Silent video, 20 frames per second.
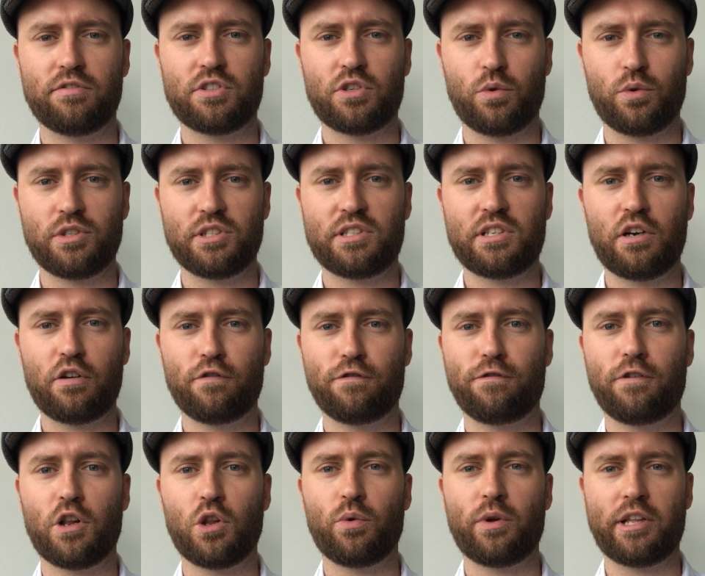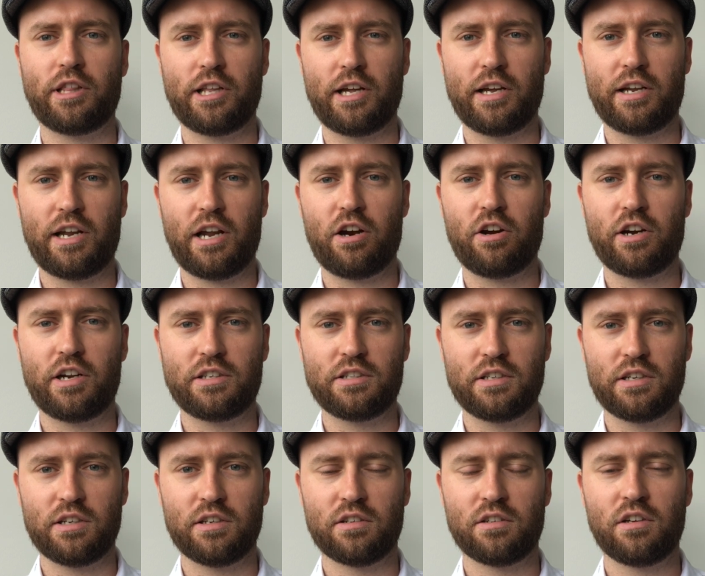So instead of following that
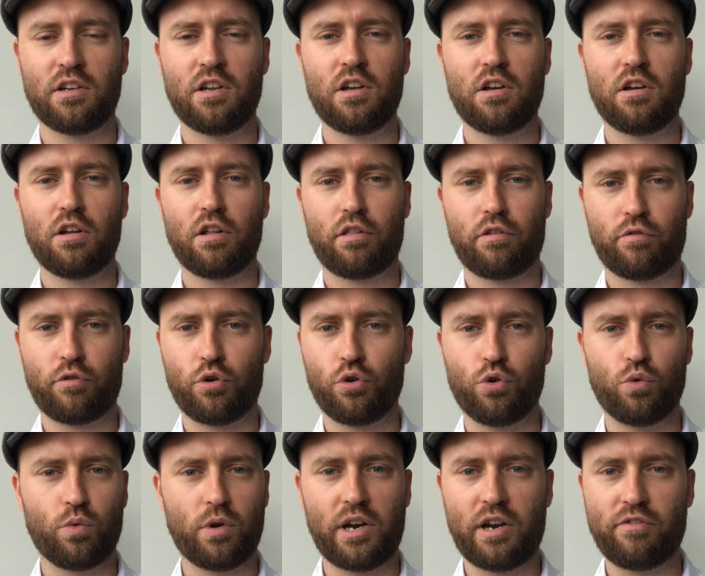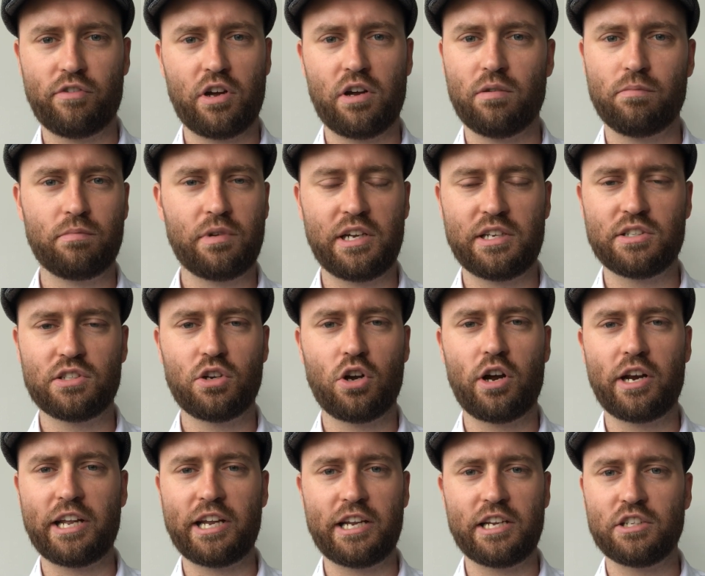character through whatever
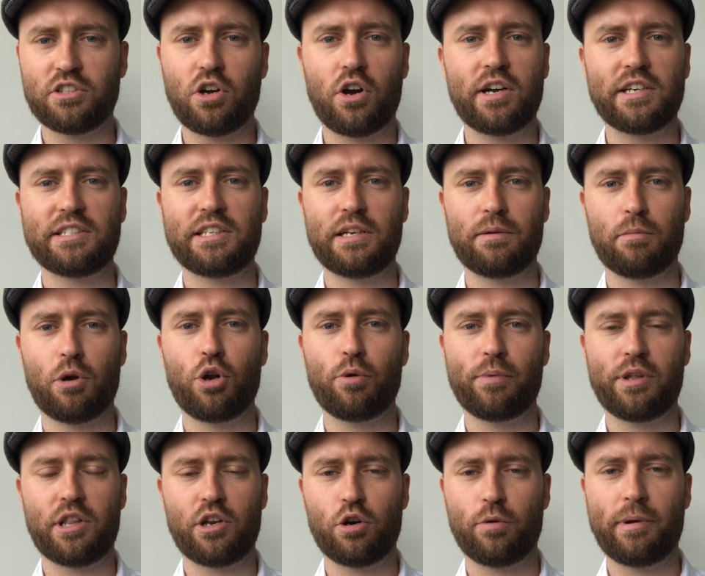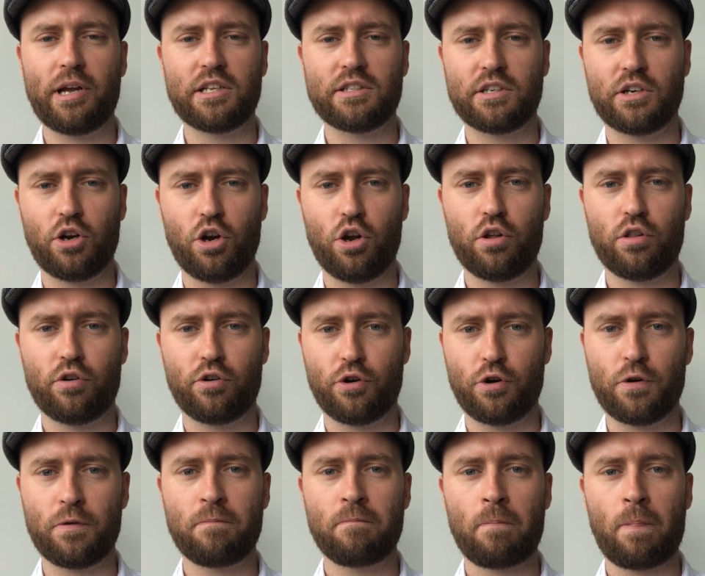exciting, enticing moment they're about to go
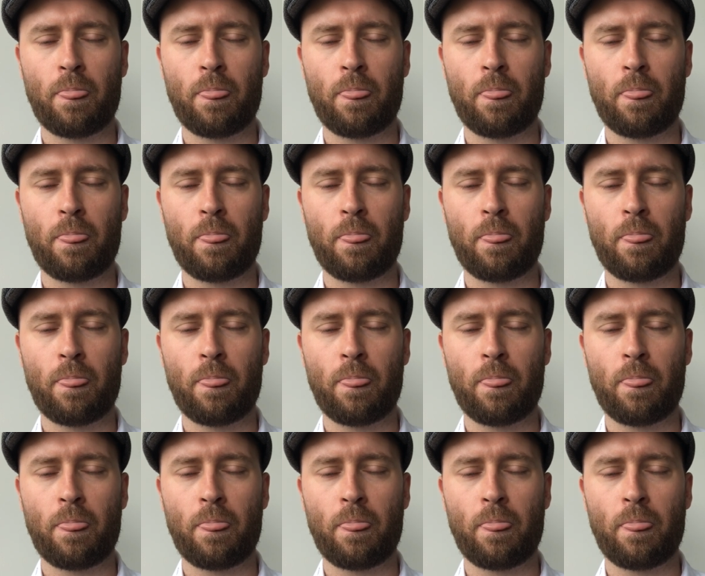through,